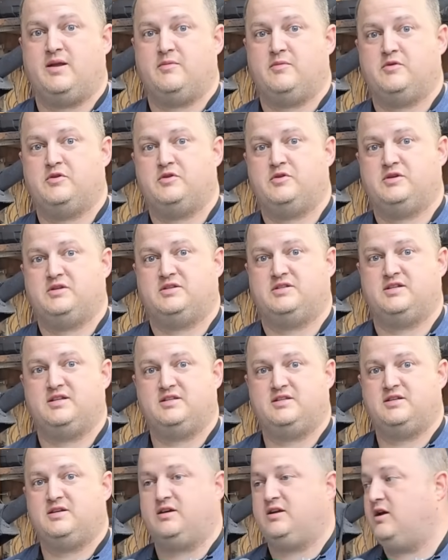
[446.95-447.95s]
I'm going to do
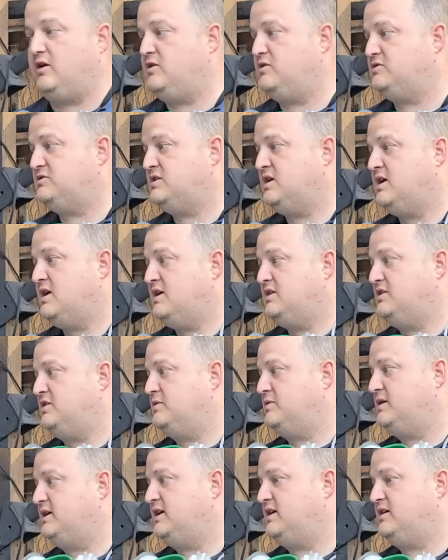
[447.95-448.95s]
consistent coats
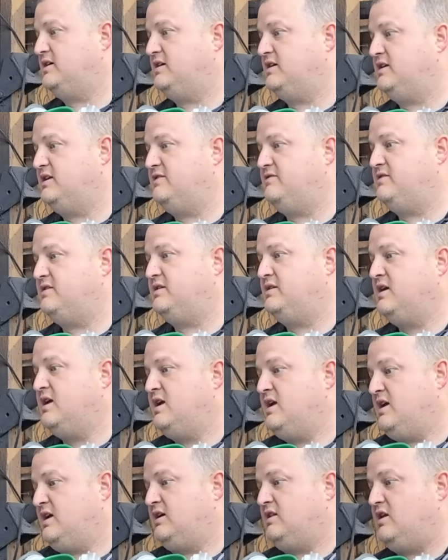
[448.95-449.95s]
till we get good even
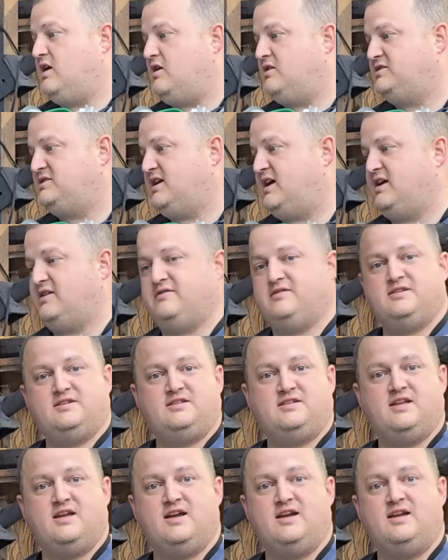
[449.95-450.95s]
gloss out of
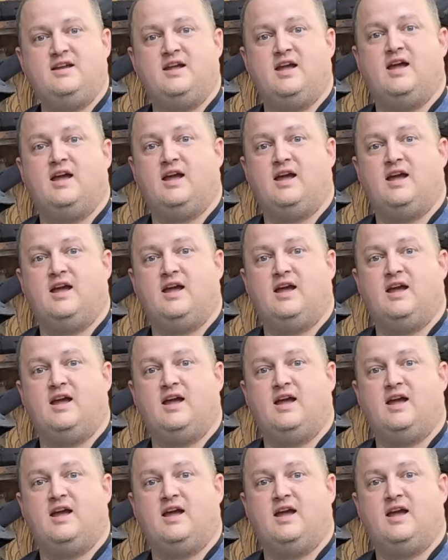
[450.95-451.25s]
this thing,